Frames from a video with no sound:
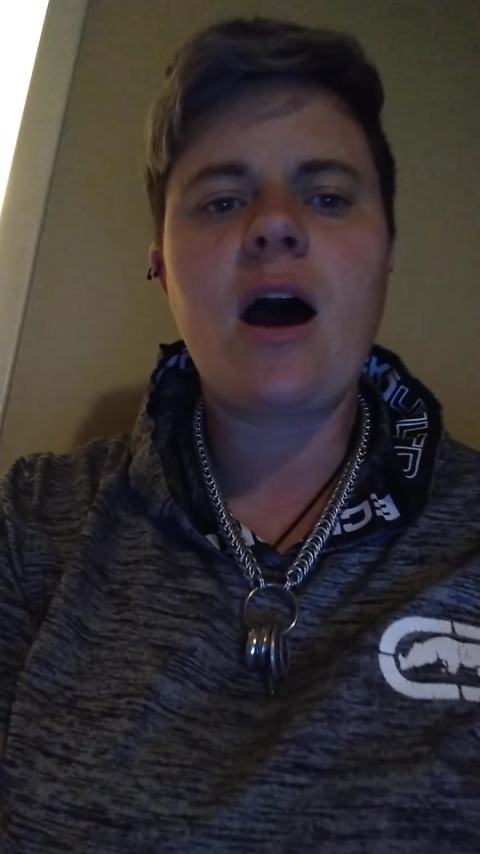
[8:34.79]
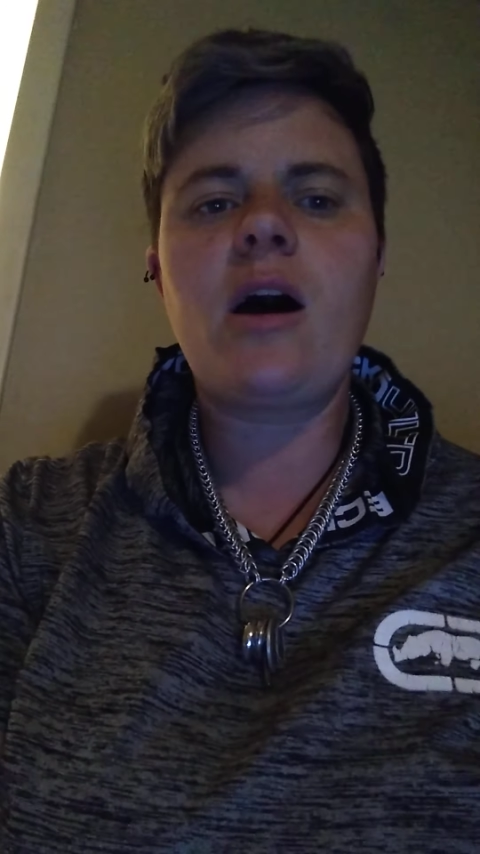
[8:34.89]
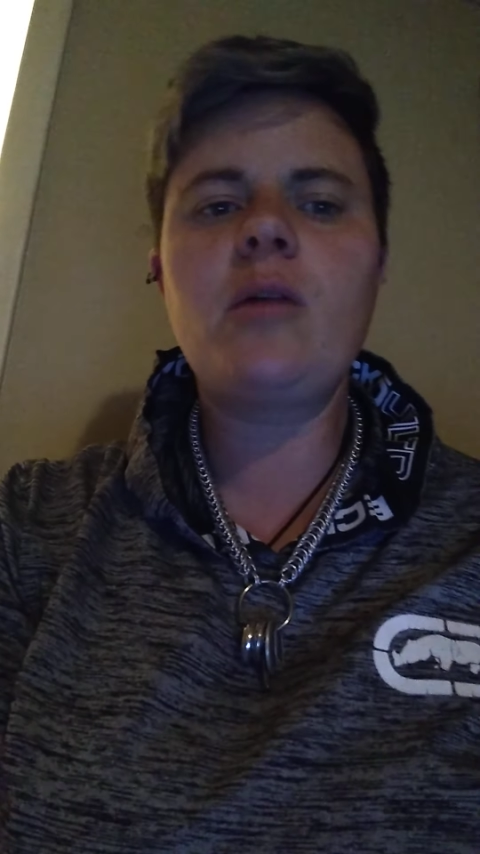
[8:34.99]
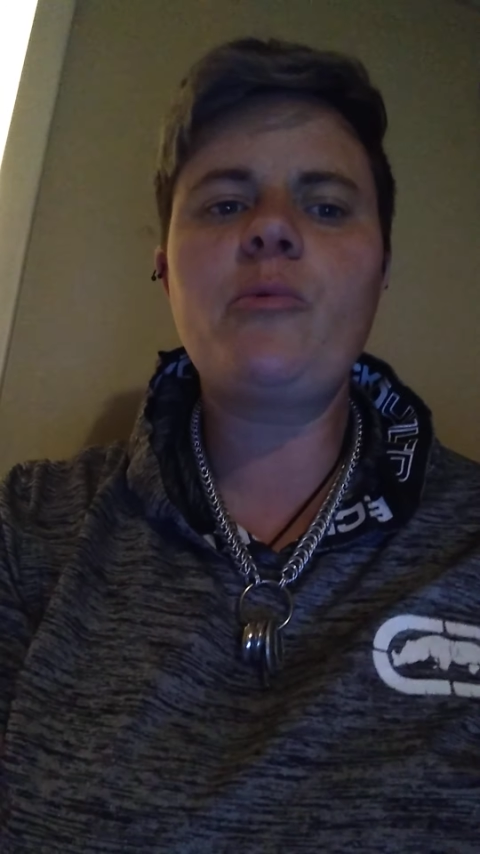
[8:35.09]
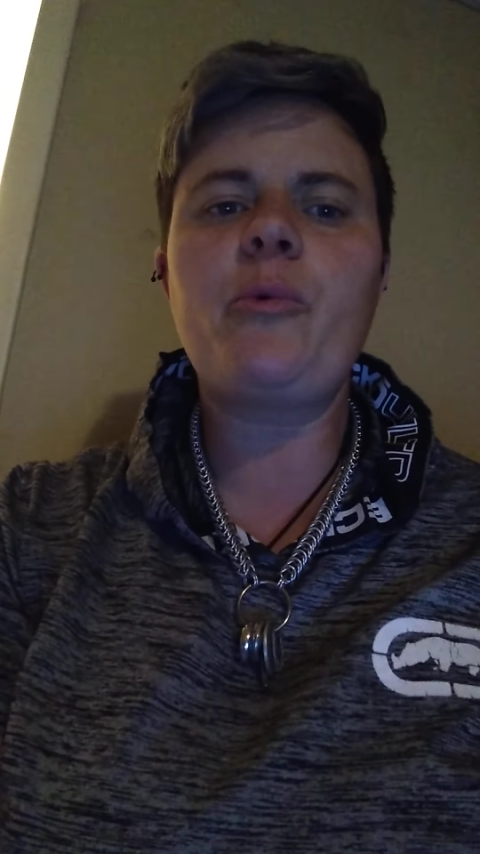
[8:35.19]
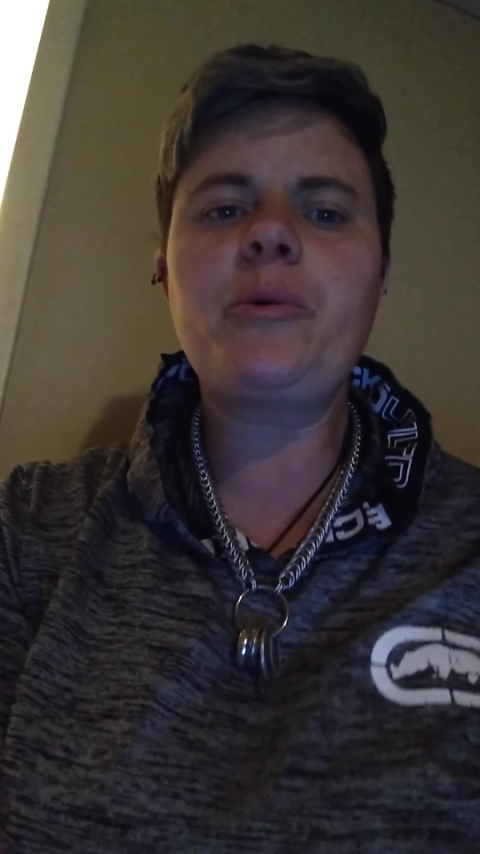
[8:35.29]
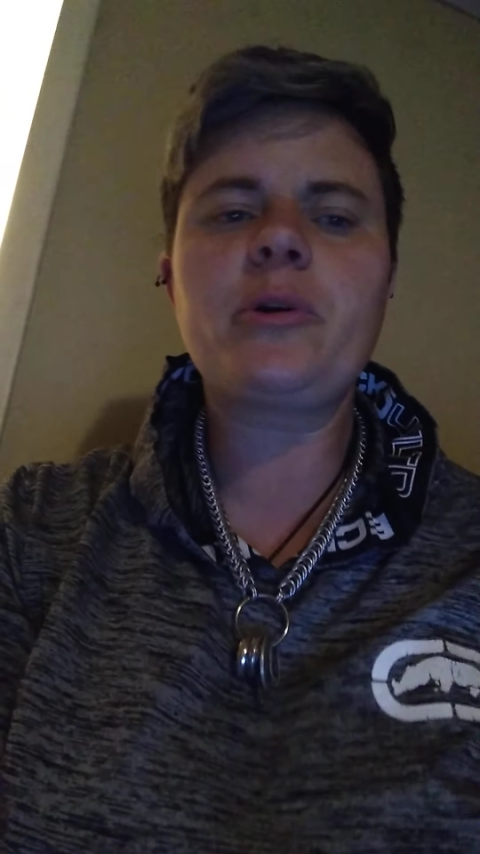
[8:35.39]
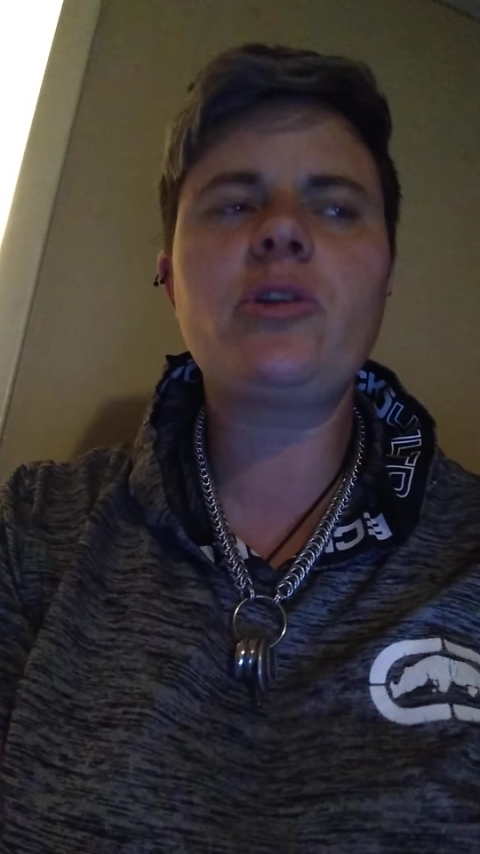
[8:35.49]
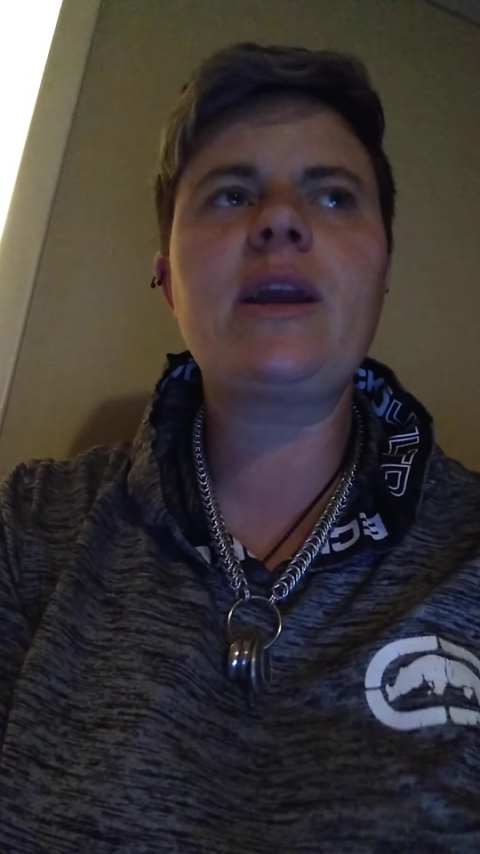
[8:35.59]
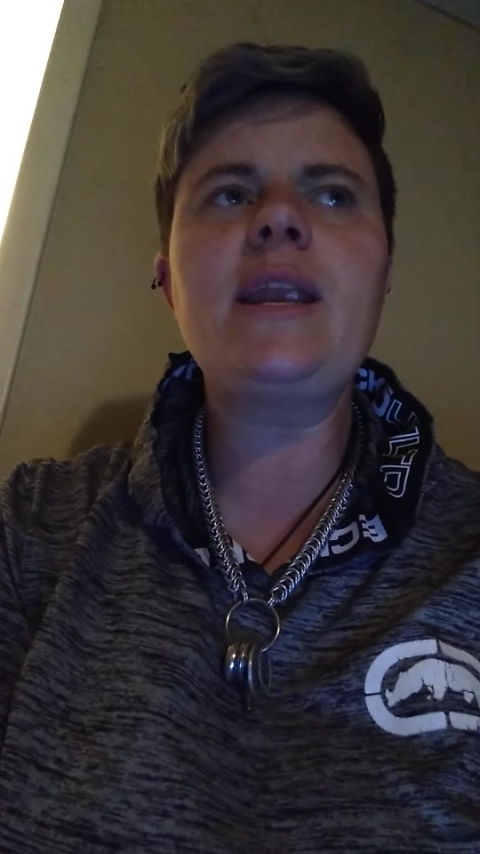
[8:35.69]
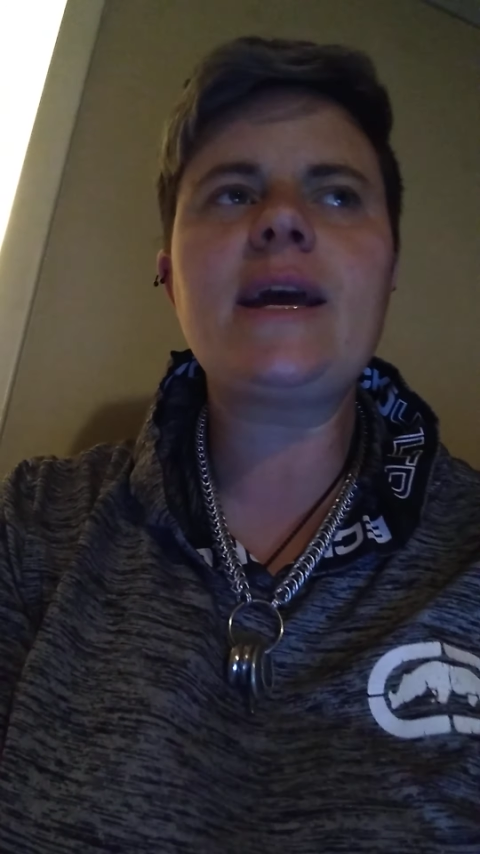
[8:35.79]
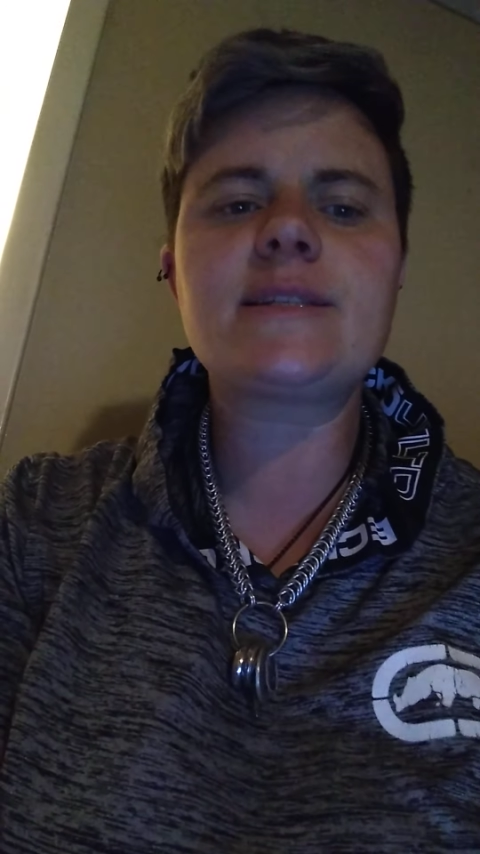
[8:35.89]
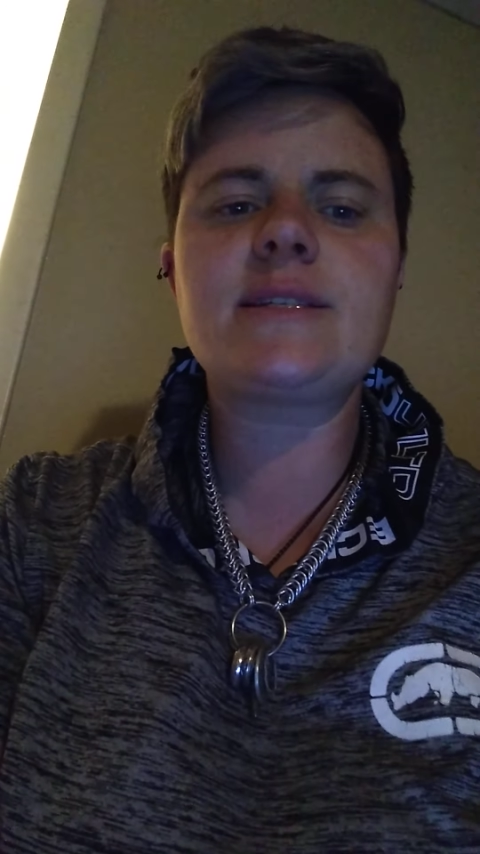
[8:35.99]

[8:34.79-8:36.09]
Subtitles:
When we're looking at